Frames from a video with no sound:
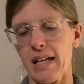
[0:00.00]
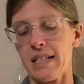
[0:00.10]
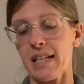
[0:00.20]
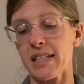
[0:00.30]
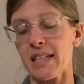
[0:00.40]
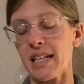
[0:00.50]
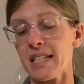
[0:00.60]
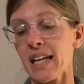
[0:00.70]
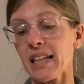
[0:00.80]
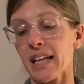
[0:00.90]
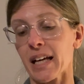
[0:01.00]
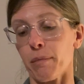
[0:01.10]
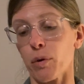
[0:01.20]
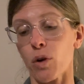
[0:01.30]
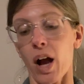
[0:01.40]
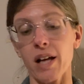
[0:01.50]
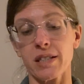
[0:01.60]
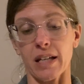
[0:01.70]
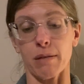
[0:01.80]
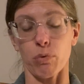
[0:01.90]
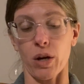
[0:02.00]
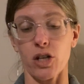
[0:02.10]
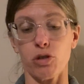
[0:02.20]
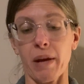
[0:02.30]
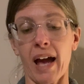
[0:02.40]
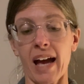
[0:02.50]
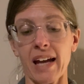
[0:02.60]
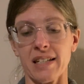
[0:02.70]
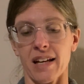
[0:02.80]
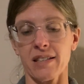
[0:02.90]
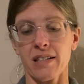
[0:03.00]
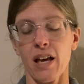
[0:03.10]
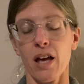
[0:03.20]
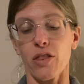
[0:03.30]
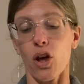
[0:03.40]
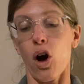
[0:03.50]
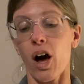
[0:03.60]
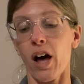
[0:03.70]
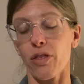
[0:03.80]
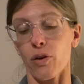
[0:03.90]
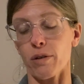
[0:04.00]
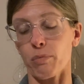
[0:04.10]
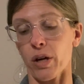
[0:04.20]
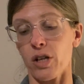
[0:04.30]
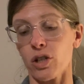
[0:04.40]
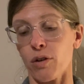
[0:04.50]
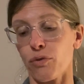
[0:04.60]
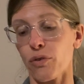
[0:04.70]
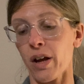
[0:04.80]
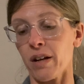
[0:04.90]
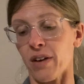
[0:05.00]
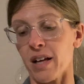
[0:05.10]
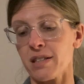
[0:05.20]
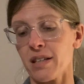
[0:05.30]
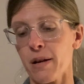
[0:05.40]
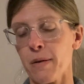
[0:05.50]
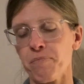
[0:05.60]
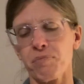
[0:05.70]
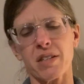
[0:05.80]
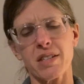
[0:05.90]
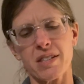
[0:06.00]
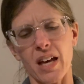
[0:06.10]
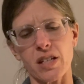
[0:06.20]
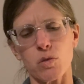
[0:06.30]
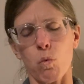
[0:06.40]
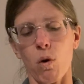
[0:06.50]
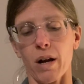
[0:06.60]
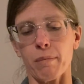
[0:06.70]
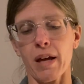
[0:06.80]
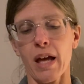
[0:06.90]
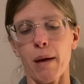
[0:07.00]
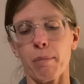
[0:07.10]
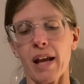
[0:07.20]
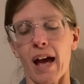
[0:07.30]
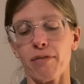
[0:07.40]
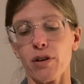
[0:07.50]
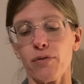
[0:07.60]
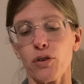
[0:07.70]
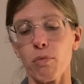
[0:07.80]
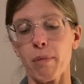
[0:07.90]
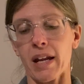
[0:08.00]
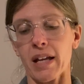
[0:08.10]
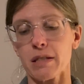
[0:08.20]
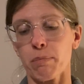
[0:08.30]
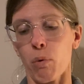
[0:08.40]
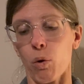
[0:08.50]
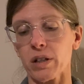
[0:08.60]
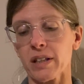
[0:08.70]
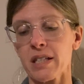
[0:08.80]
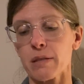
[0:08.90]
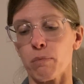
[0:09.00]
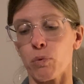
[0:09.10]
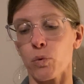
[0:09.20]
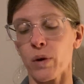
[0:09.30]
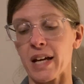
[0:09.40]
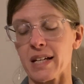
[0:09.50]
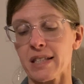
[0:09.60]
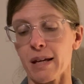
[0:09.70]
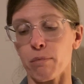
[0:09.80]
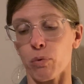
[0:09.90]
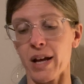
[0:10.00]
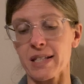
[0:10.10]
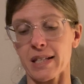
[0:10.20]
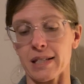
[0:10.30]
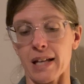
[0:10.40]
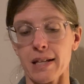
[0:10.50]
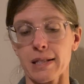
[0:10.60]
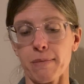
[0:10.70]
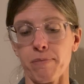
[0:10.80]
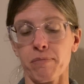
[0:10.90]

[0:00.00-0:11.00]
The Tillicum Crossing Bridge behind us, the Hawthorne Bridge in front of us. The sun is warm, but every few minutes, Portland's breeze embraces us.